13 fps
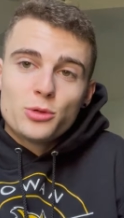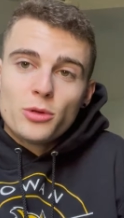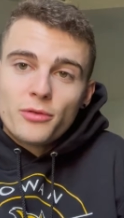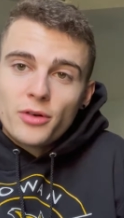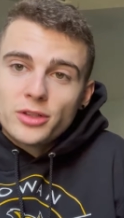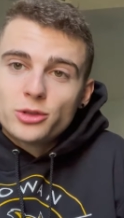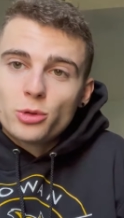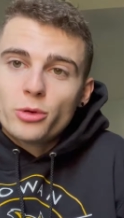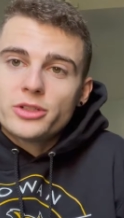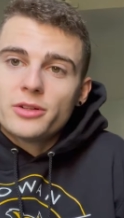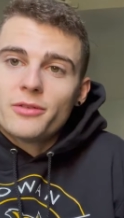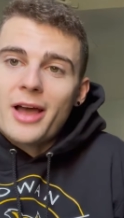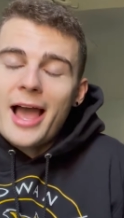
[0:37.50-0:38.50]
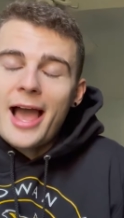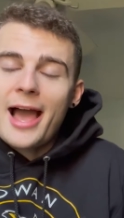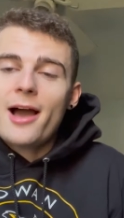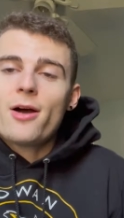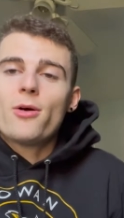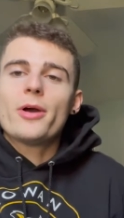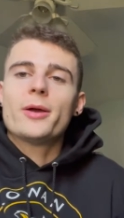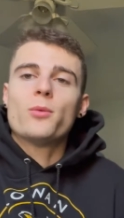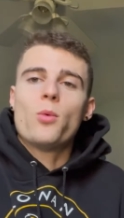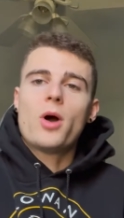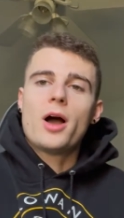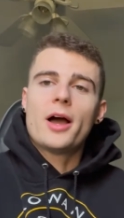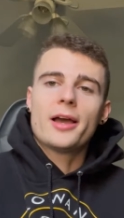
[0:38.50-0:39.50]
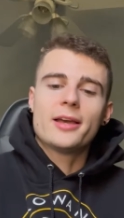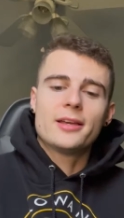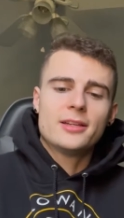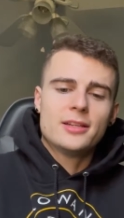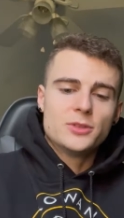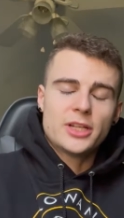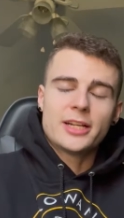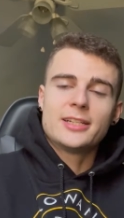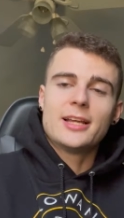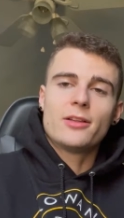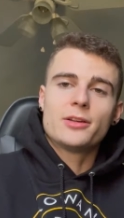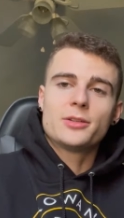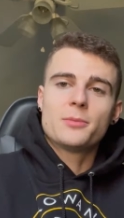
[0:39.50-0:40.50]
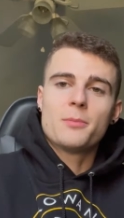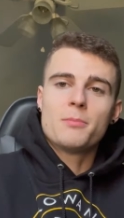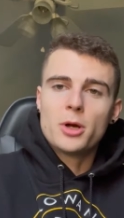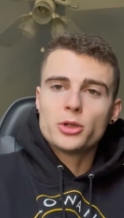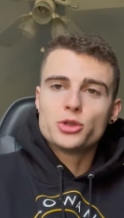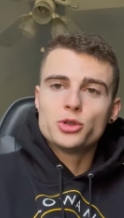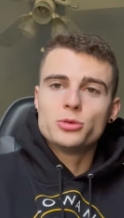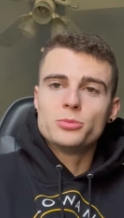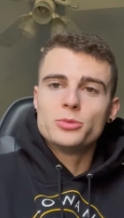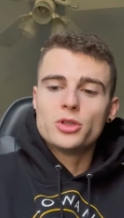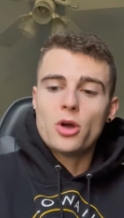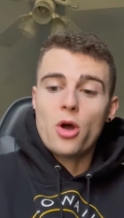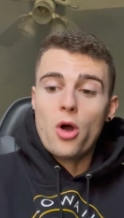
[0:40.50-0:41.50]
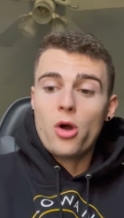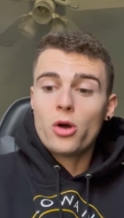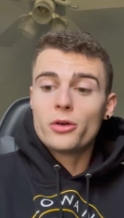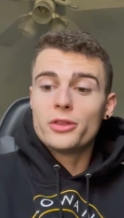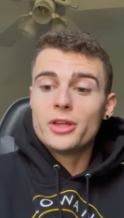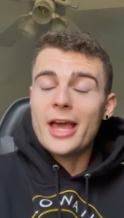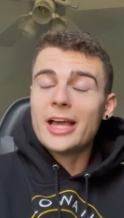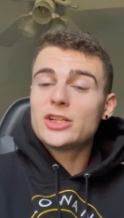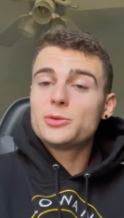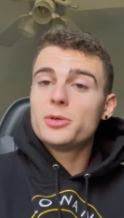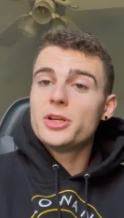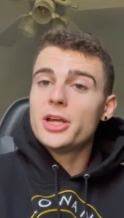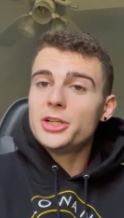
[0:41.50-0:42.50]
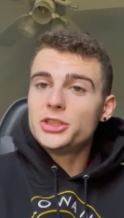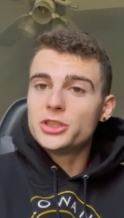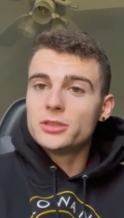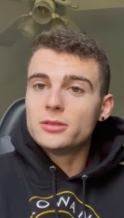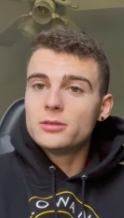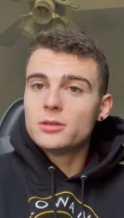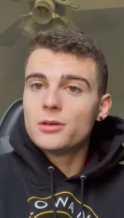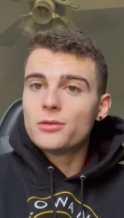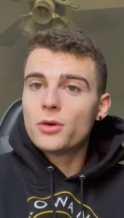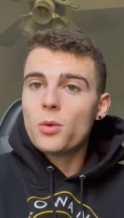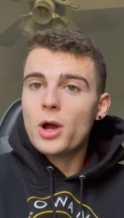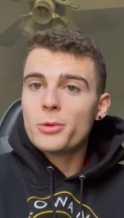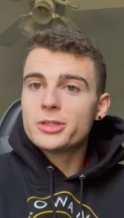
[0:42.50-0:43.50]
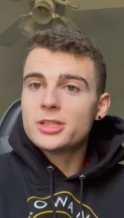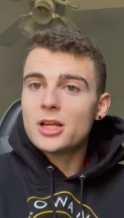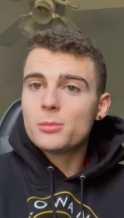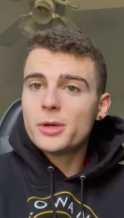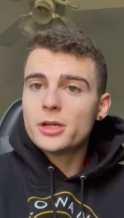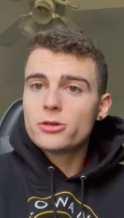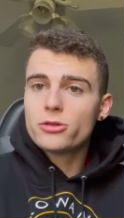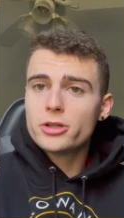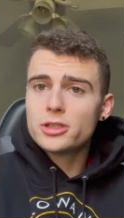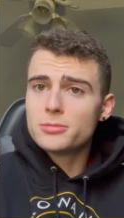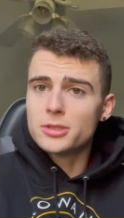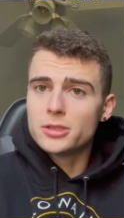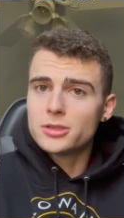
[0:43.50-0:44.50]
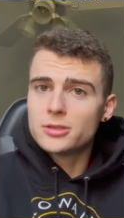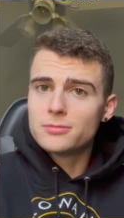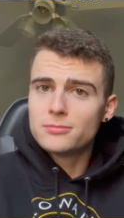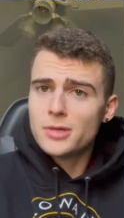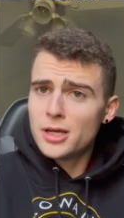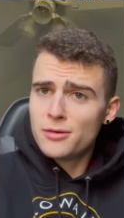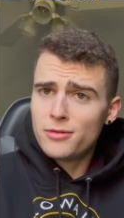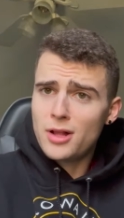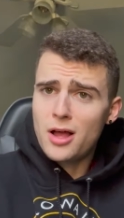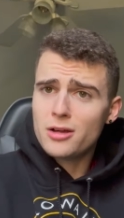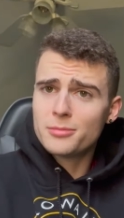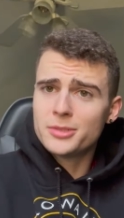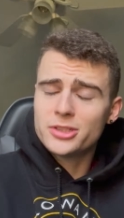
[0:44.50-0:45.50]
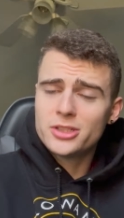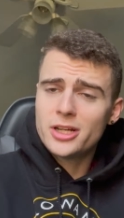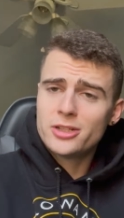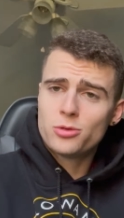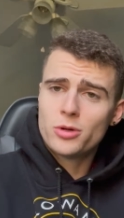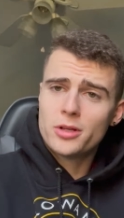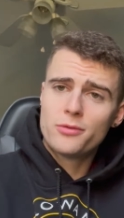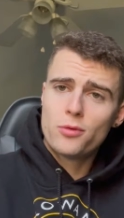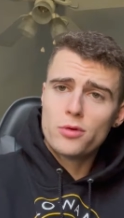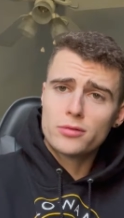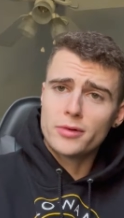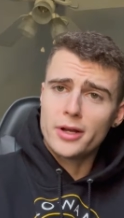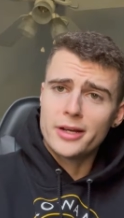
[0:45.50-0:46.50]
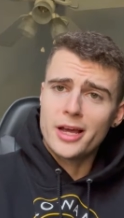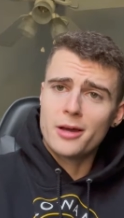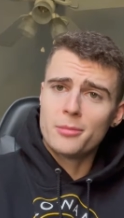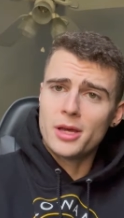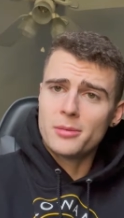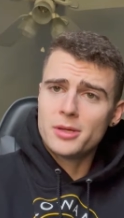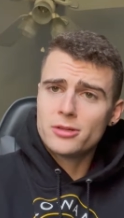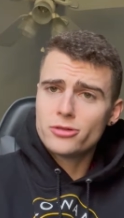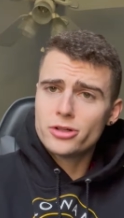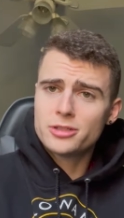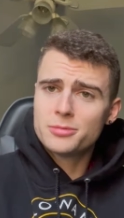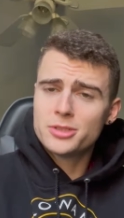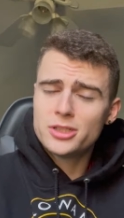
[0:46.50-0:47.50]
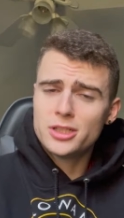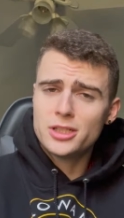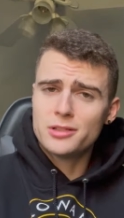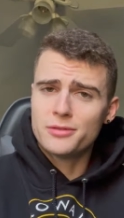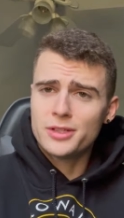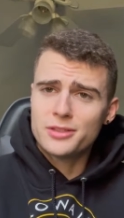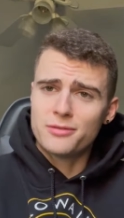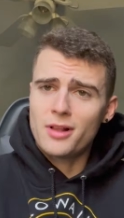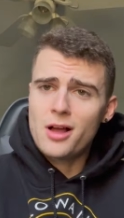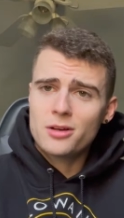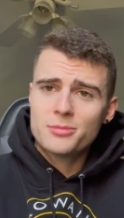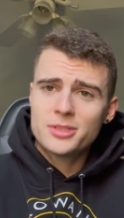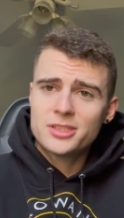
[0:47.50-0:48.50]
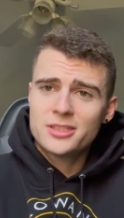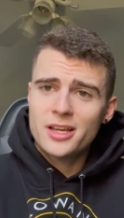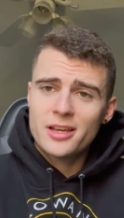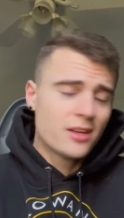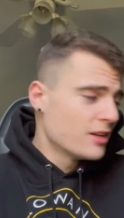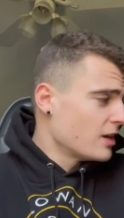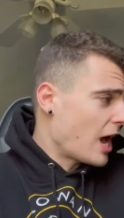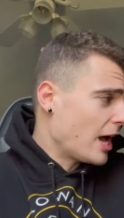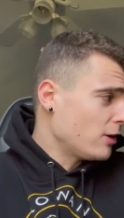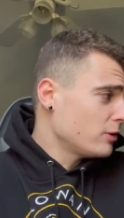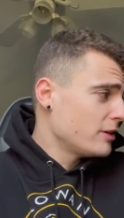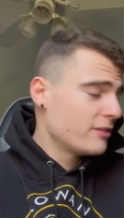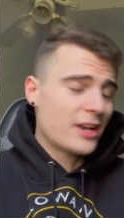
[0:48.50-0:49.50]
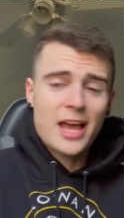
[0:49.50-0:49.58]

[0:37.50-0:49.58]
the fun stories of how and why psychedelic mushrooms are the explanation for why we celebrate Christmas and Vlogmas Day twenty-four right now, baby. Christmas Eve, it's Vlogmas Day. I don't even